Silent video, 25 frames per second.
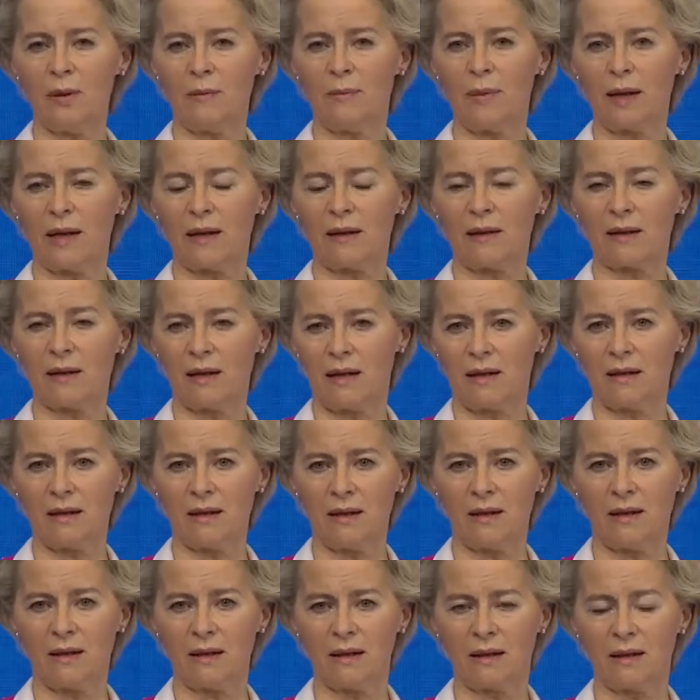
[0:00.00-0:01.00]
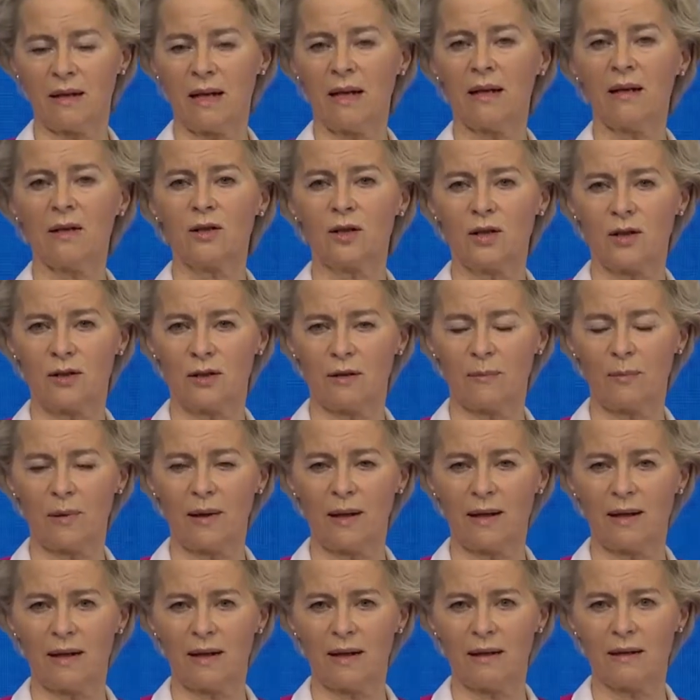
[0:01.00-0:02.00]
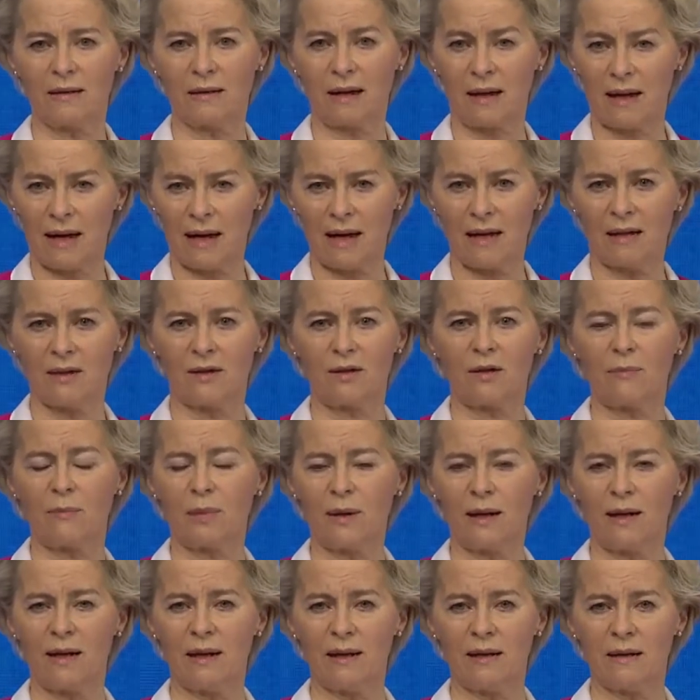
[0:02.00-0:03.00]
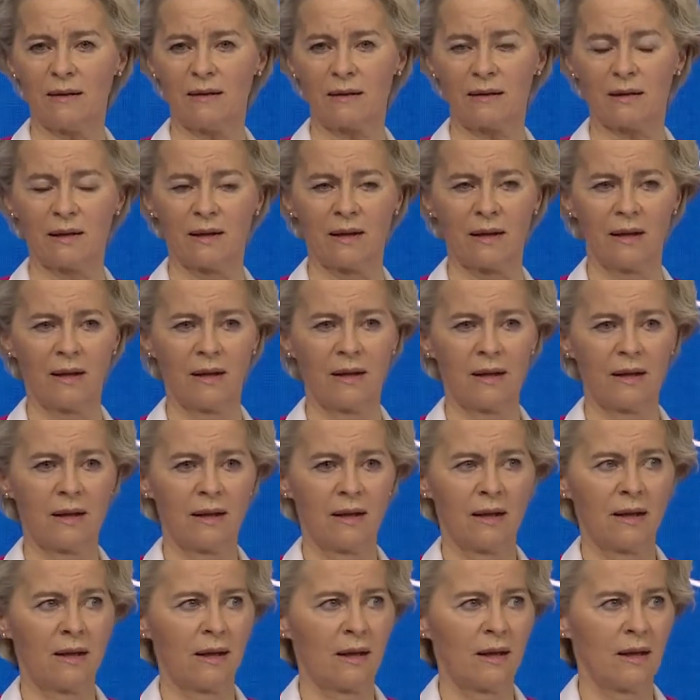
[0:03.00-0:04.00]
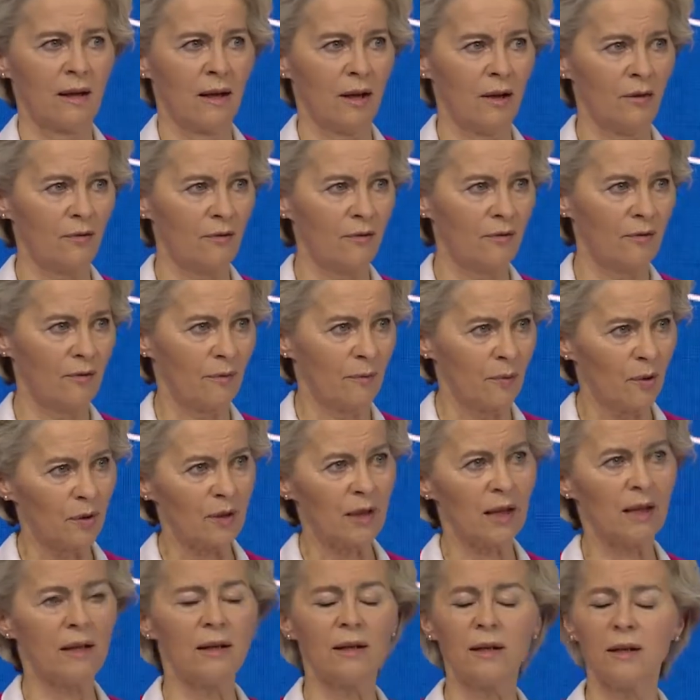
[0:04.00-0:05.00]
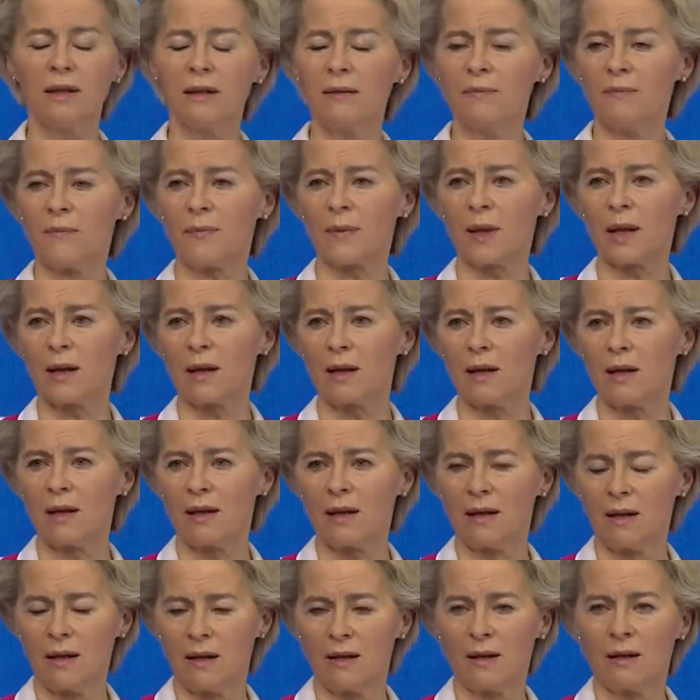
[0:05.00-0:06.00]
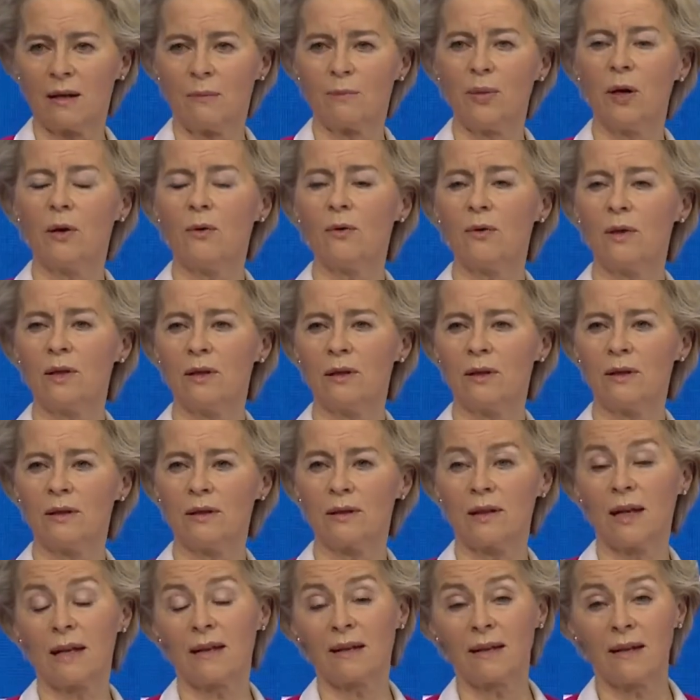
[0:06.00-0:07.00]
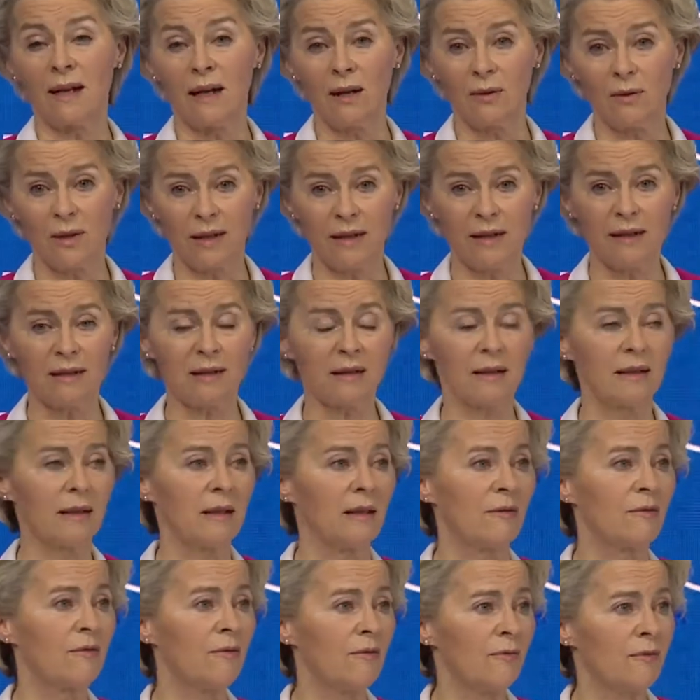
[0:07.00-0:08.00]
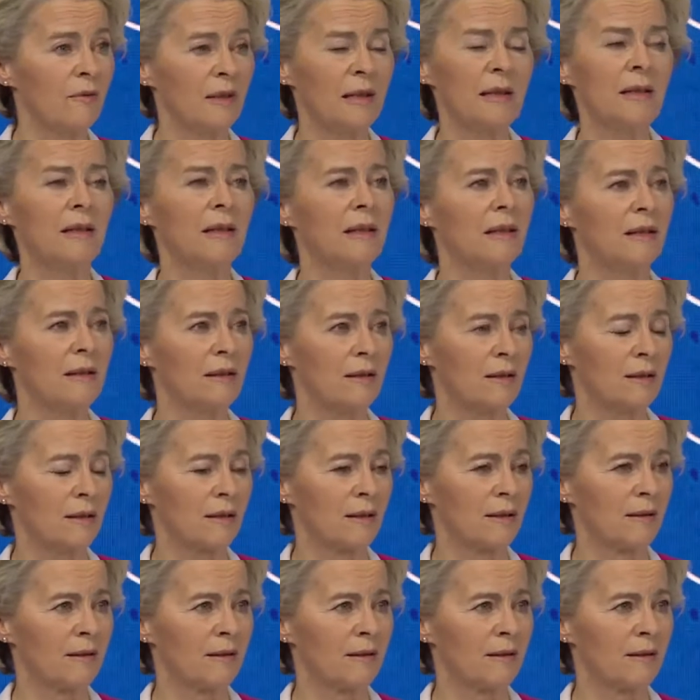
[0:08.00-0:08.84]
by cutting the energy supplies, the gas supplies of Bulgaria, Poland, and now lately Finland.